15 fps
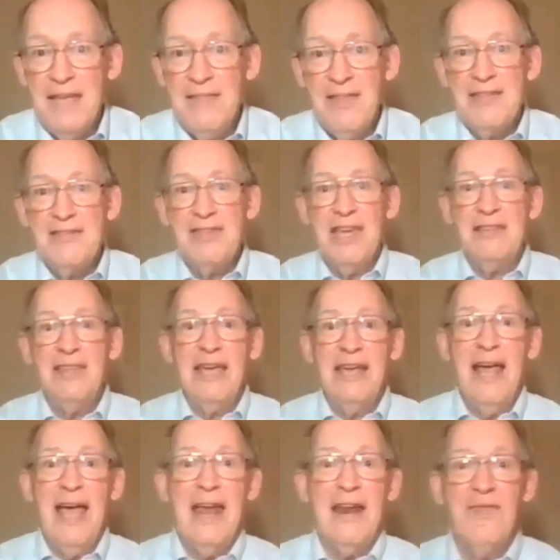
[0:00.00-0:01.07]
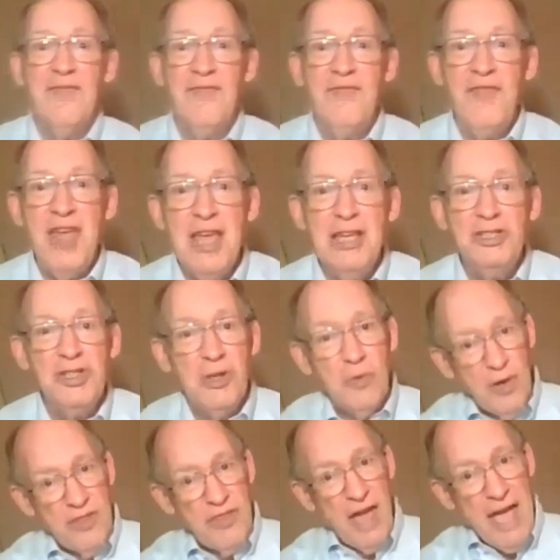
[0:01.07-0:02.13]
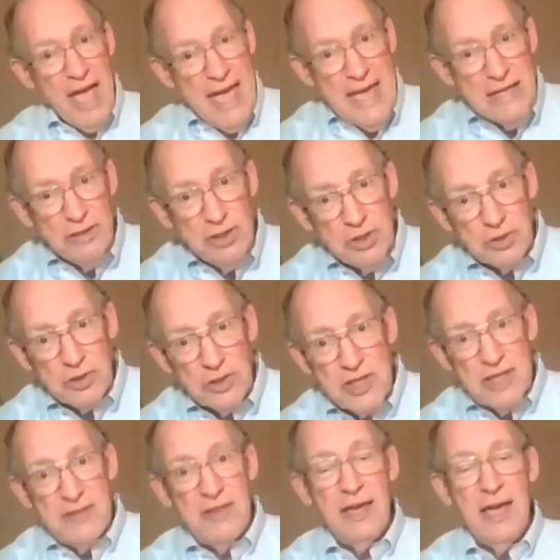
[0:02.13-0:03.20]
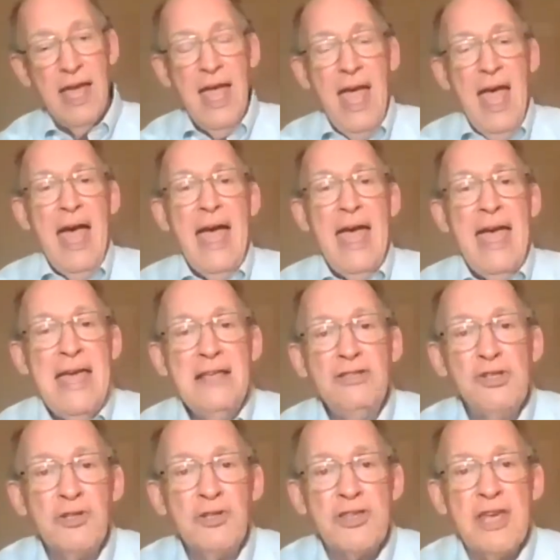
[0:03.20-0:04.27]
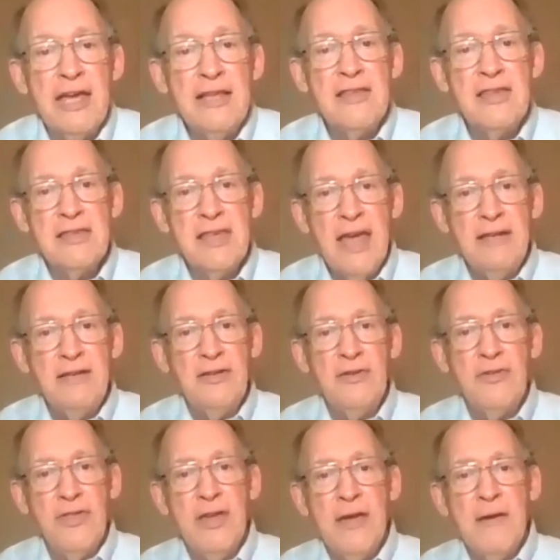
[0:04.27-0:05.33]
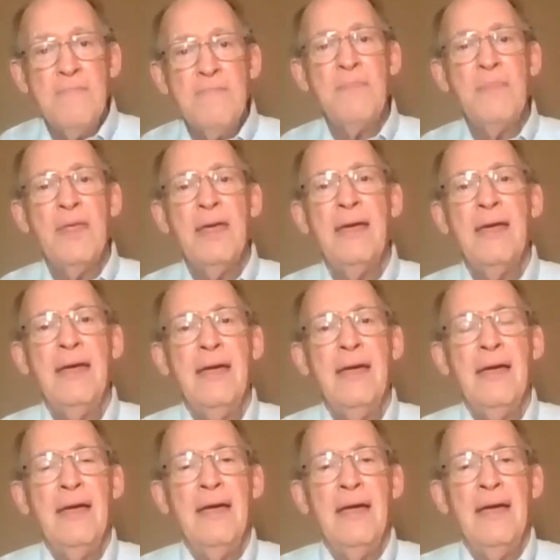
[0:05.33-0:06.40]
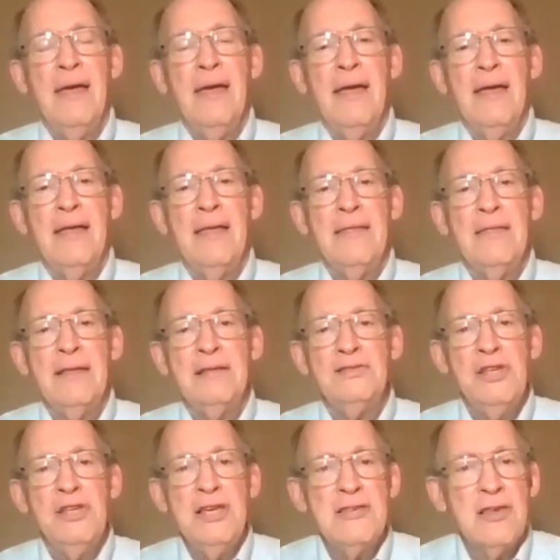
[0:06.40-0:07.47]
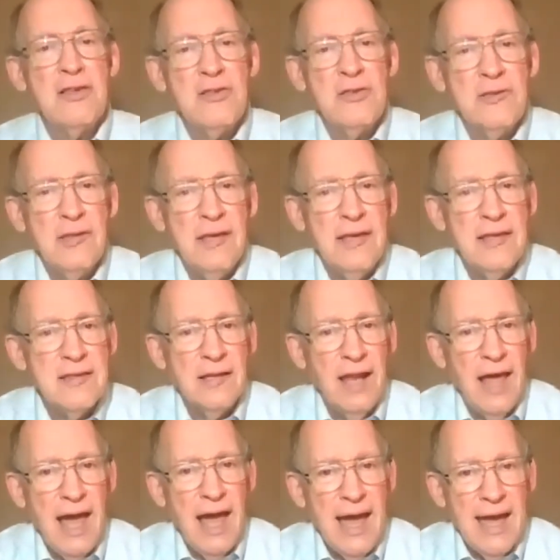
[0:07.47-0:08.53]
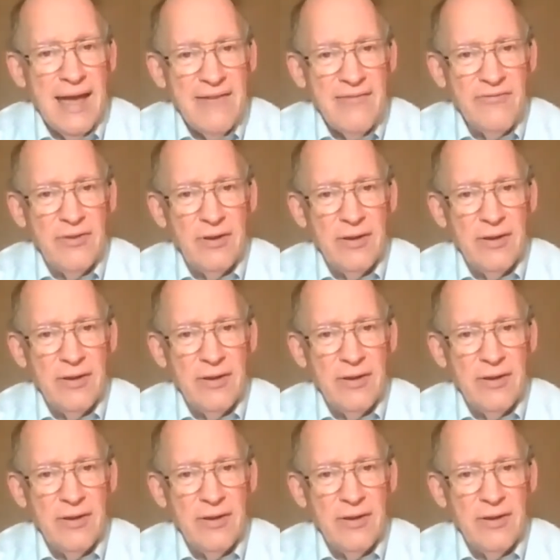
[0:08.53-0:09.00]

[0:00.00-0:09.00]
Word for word: And they said they had had a vision with angels, and the angels had said to them that Jesus is alive